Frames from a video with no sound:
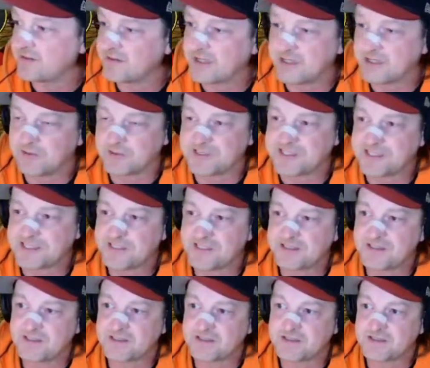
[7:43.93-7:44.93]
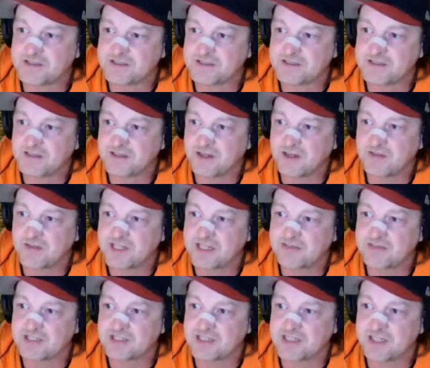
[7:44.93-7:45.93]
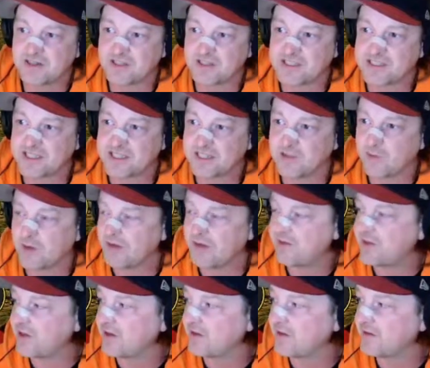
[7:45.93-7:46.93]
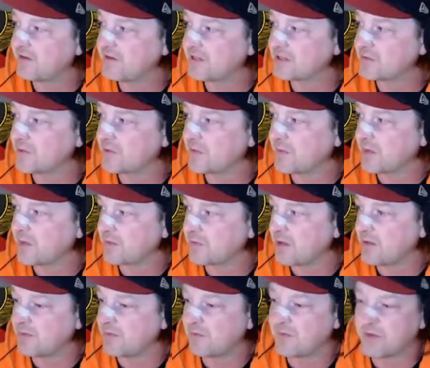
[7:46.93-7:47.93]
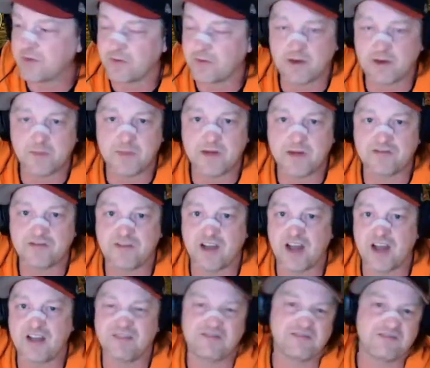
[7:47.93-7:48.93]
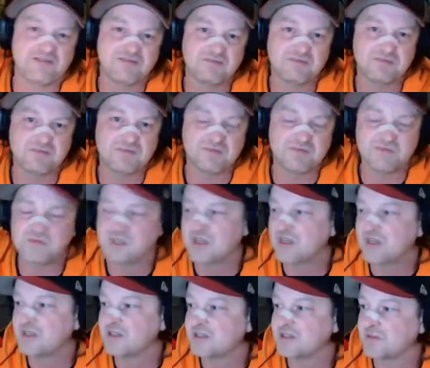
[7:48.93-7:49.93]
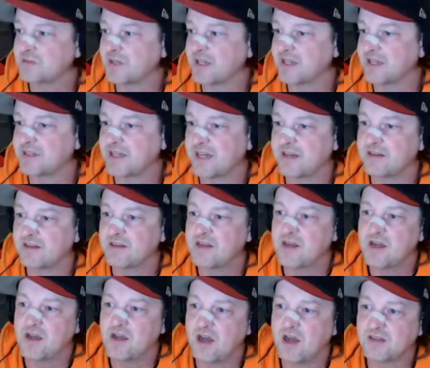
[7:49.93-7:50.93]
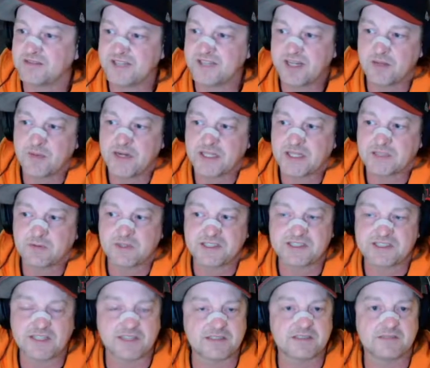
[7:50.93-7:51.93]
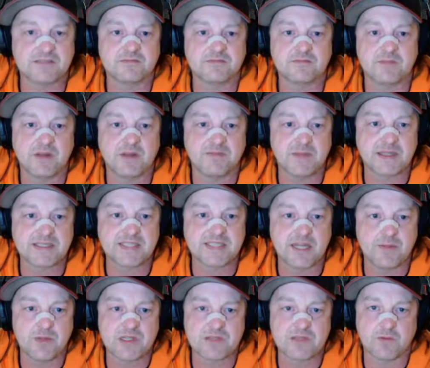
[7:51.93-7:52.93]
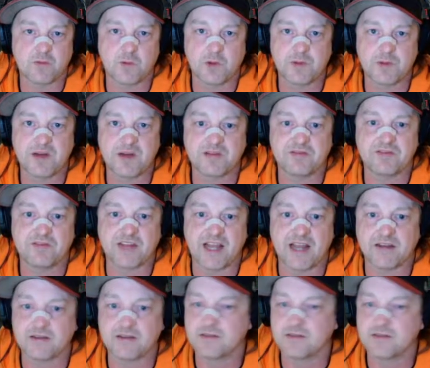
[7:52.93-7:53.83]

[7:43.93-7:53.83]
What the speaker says: resistance of the defense down on the second wave there, this would have been probably around a minute 5, something like that. I'll take a minute 26. My best time is 1 minute flat.